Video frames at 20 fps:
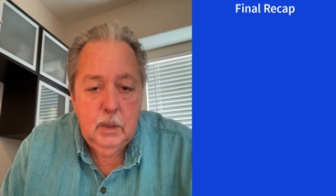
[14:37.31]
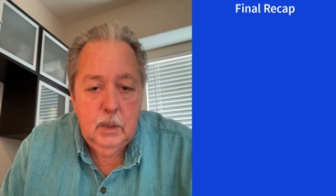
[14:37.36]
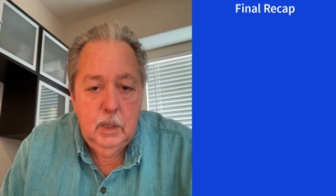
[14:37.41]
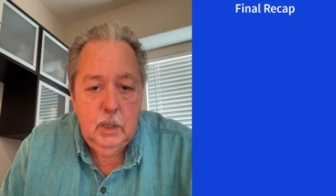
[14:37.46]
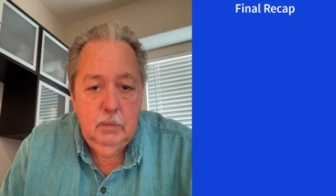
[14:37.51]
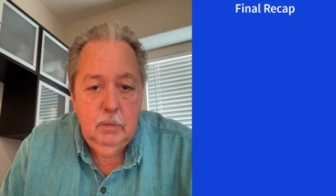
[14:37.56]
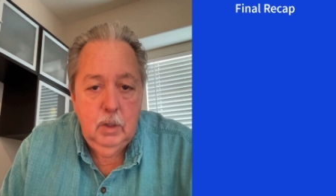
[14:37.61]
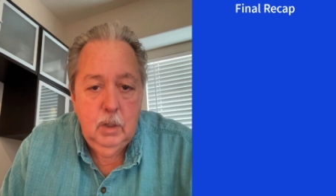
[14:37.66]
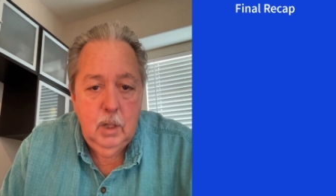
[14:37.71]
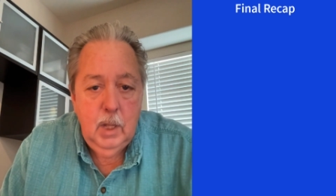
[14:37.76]

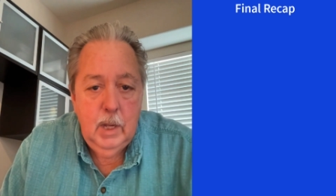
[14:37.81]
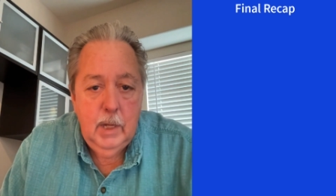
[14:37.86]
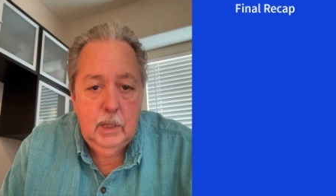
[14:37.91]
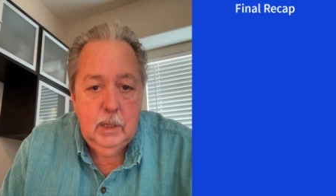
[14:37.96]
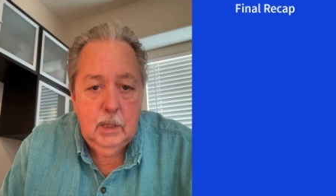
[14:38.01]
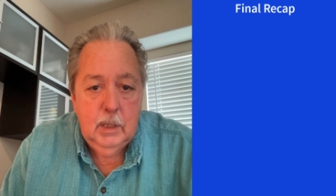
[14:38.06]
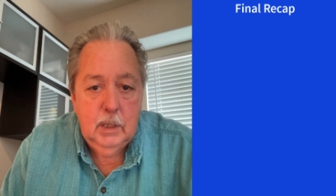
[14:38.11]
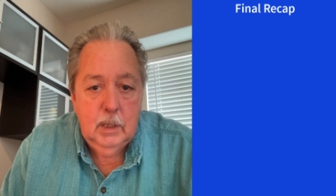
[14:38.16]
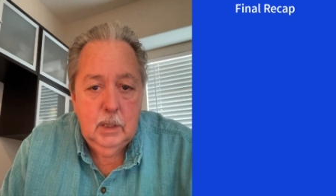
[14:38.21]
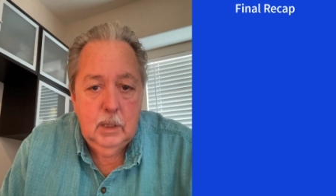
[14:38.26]
If you liked
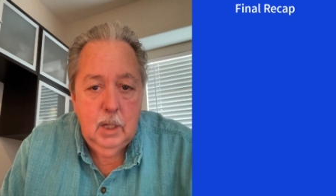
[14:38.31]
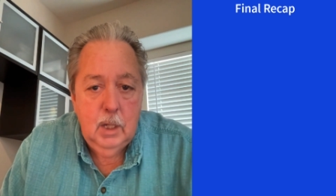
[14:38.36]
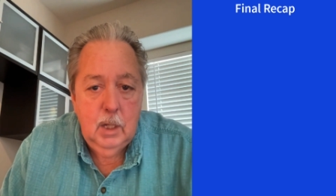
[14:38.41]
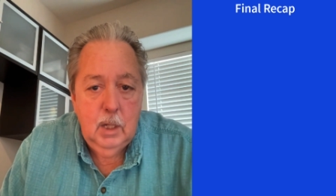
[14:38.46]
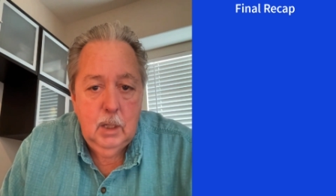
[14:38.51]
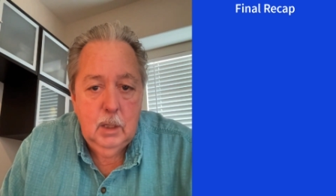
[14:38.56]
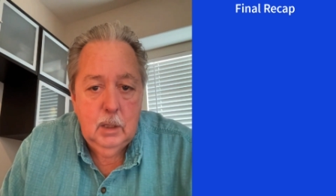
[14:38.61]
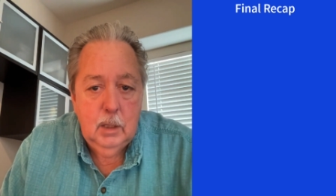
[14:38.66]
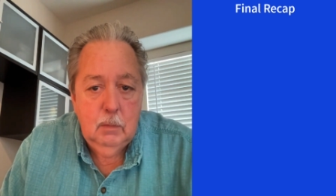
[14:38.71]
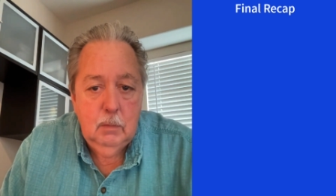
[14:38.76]
it,
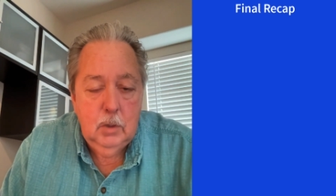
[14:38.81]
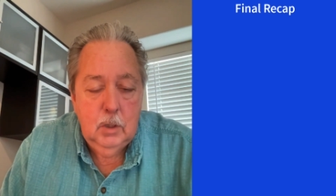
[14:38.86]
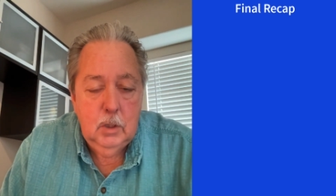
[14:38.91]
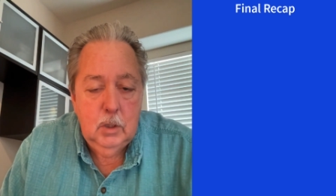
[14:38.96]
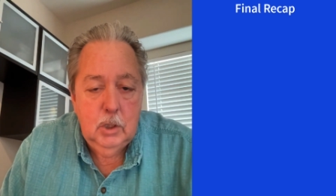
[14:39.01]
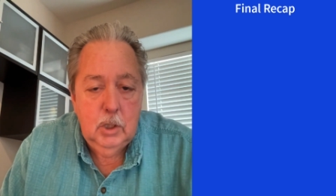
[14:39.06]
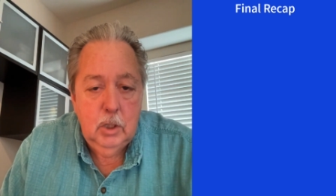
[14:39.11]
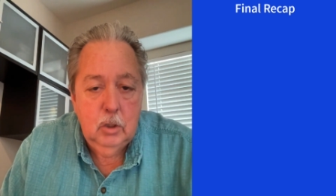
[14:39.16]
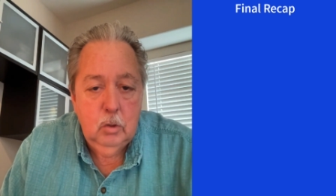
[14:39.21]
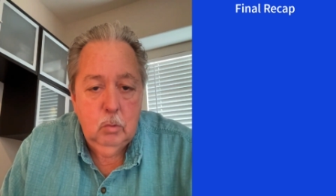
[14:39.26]
I'll give you a
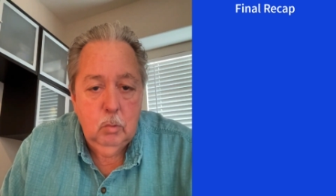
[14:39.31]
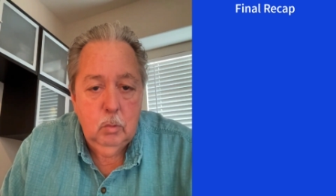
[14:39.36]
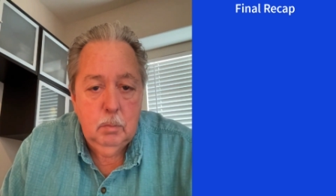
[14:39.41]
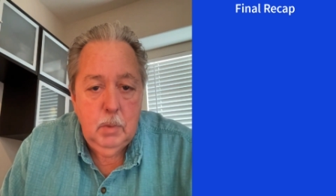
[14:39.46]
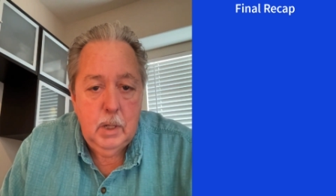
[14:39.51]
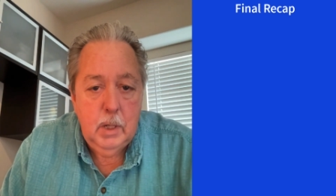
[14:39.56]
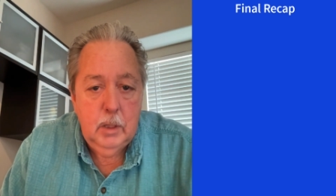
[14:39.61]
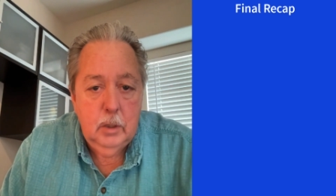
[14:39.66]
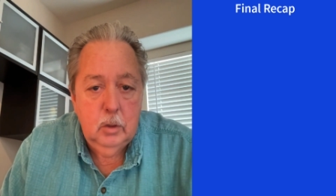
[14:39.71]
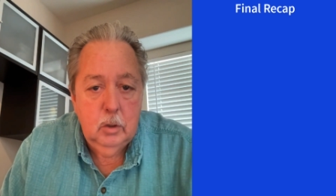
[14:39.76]
gentle
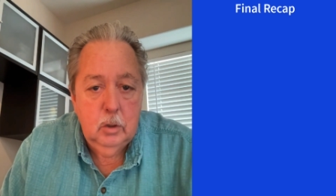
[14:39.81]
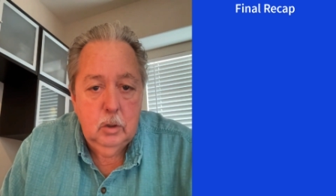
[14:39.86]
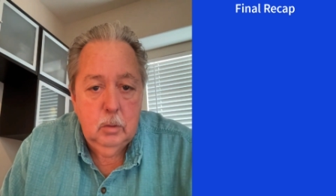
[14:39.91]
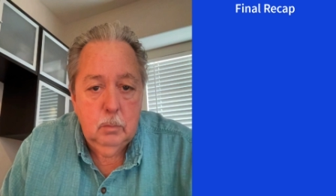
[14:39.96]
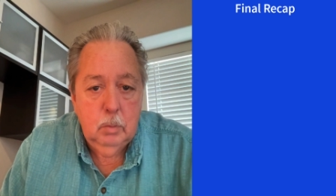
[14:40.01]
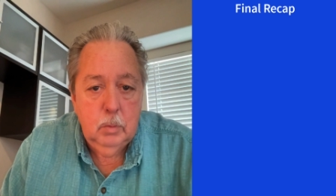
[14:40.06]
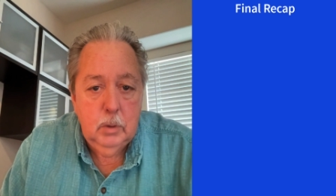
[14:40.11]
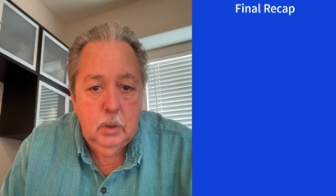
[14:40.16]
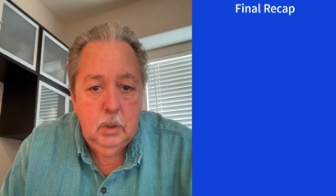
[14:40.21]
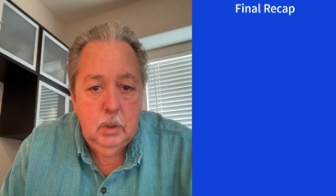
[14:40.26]
reminder to
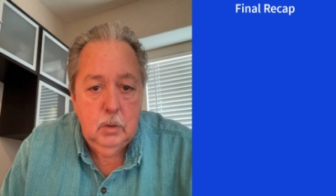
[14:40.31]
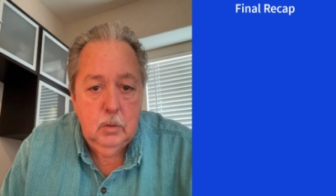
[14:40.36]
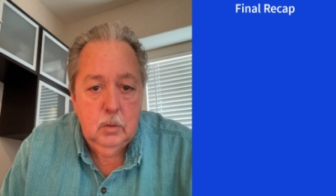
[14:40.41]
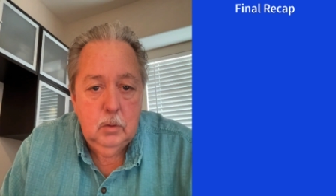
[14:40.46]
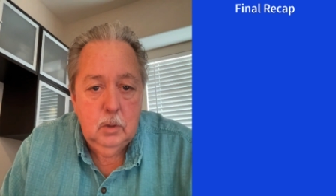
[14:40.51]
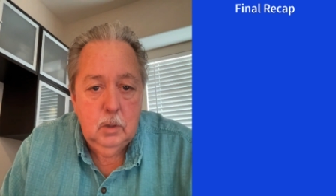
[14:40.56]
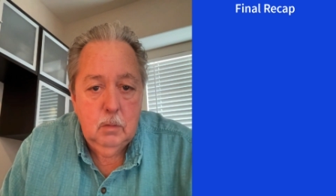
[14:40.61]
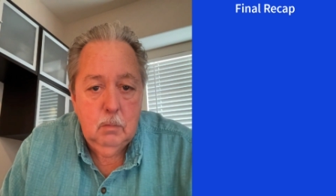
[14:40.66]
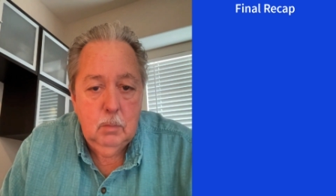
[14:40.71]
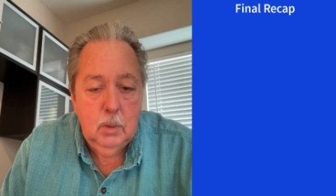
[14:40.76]
please
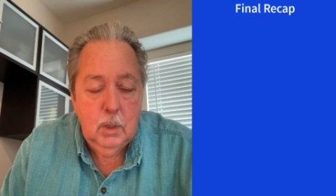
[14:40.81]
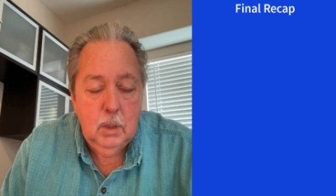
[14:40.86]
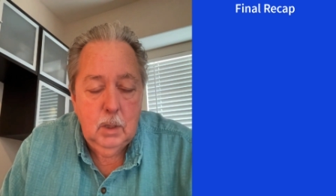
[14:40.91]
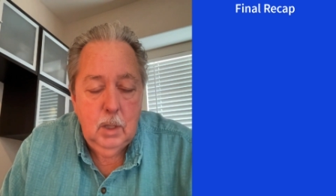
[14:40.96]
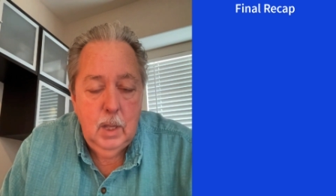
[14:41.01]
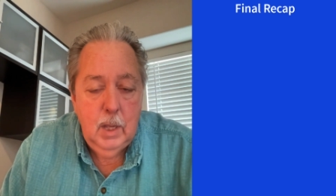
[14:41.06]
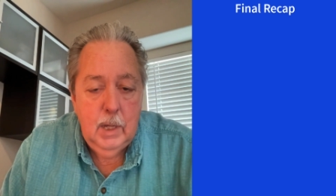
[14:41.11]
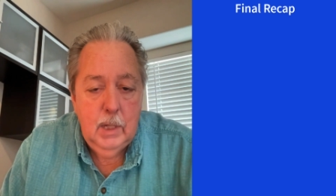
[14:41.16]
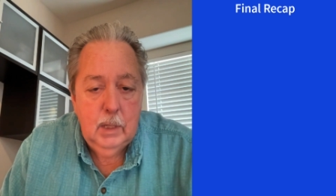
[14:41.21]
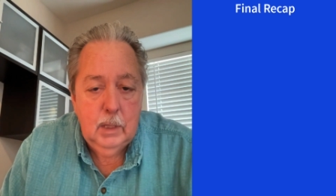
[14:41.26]
give me a
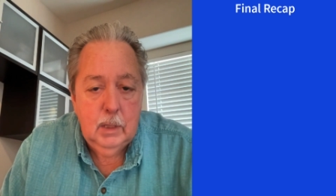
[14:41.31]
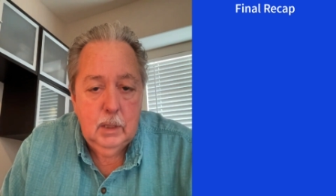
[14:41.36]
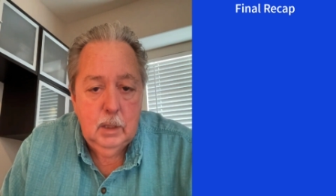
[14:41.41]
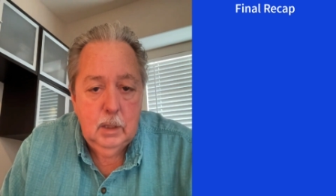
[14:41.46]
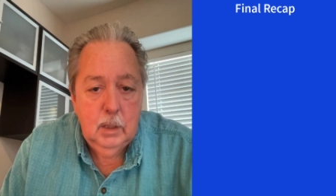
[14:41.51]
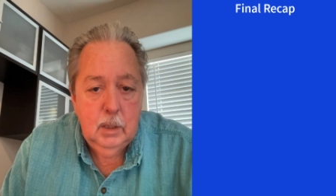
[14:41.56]
like.